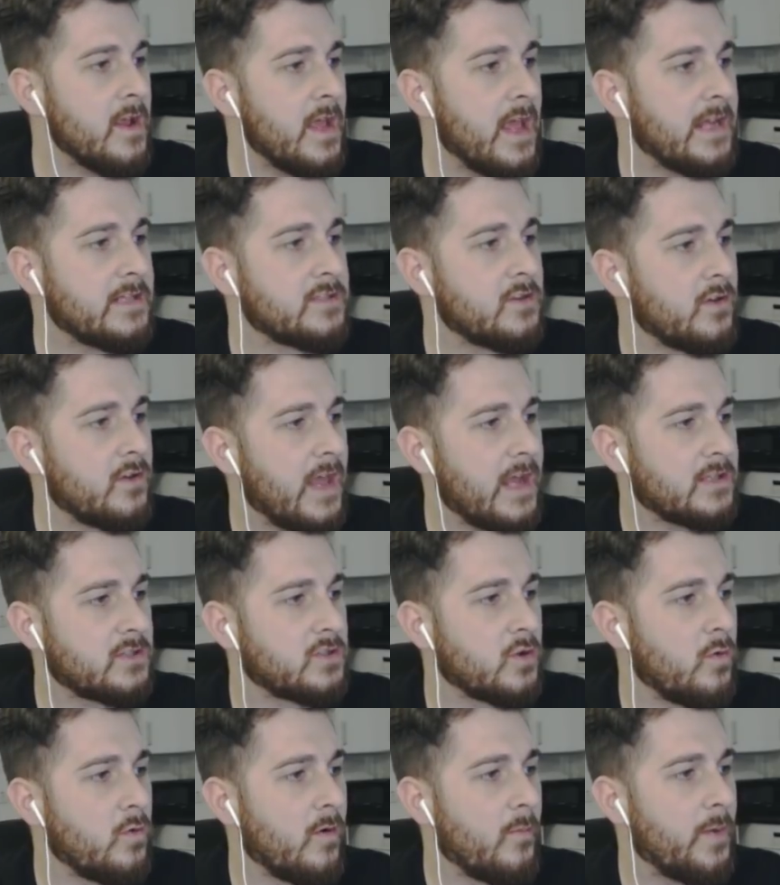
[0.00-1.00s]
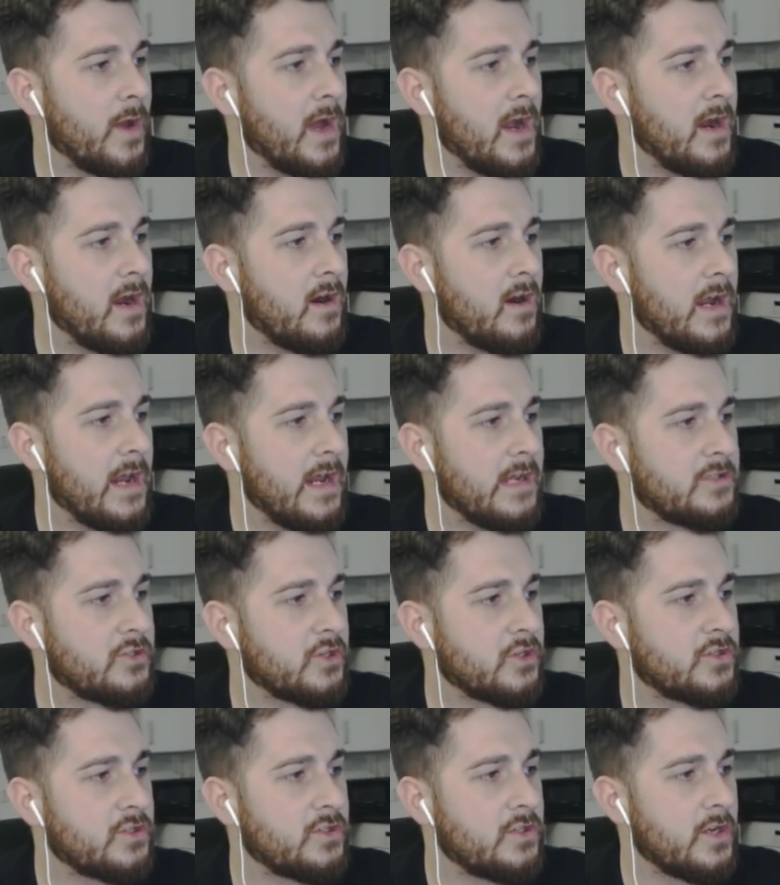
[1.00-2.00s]
He's not that sort of player. He
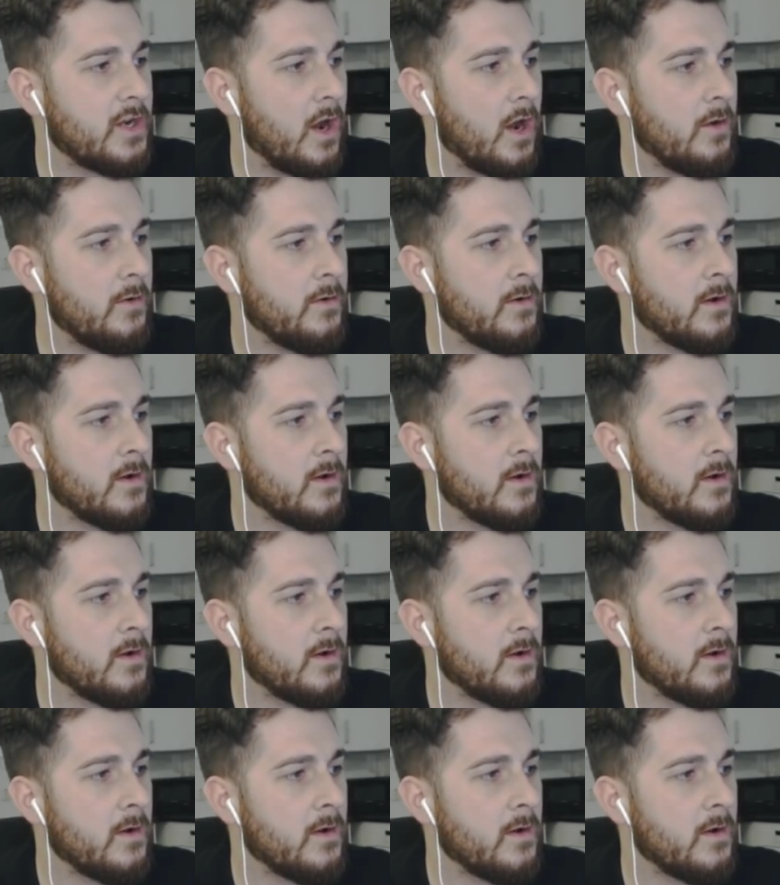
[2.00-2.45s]
just, you know,